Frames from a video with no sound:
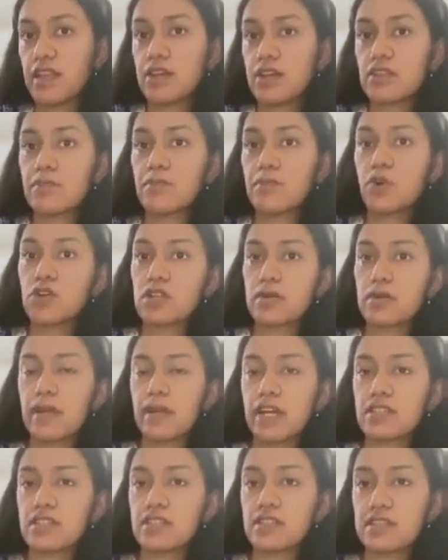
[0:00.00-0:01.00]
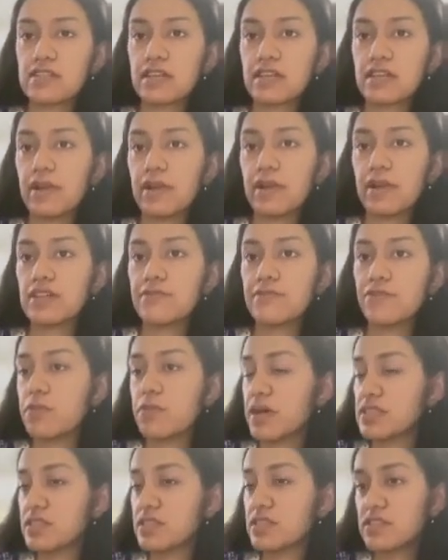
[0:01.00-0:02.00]
Now the motor branches, they supply the
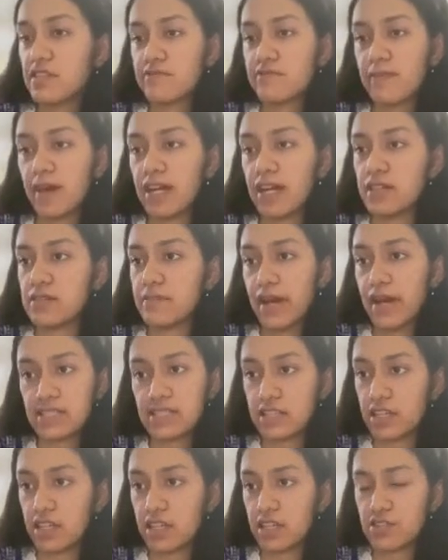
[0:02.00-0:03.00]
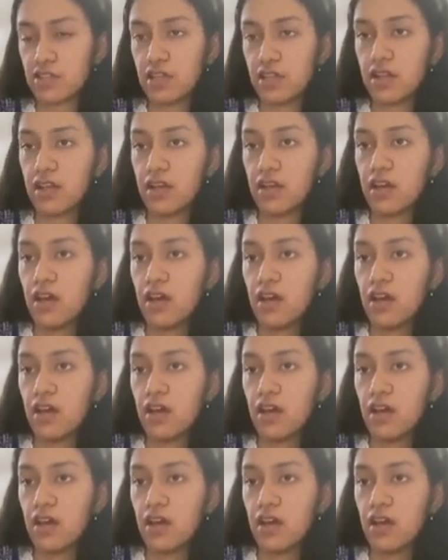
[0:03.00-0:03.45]
four muscles of mastication.